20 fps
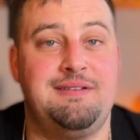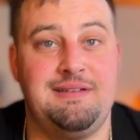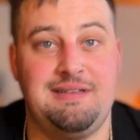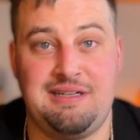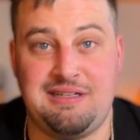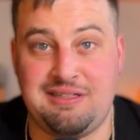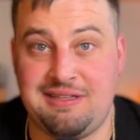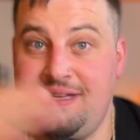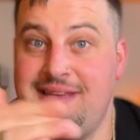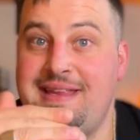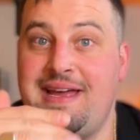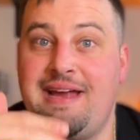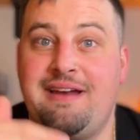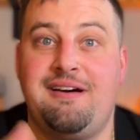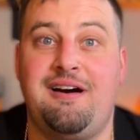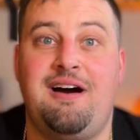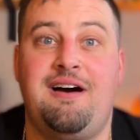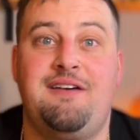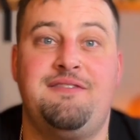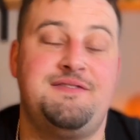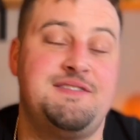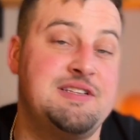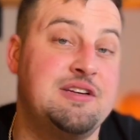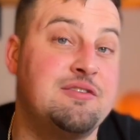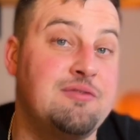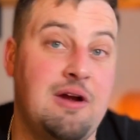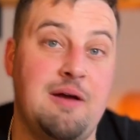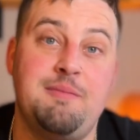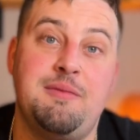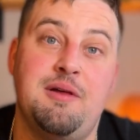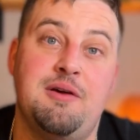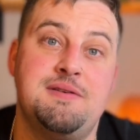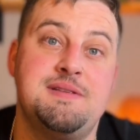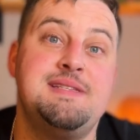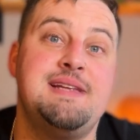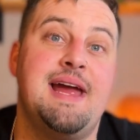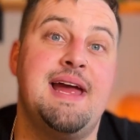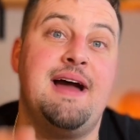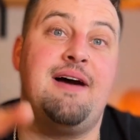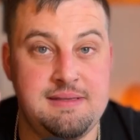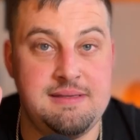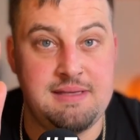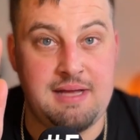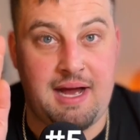clean that off, scrub those down.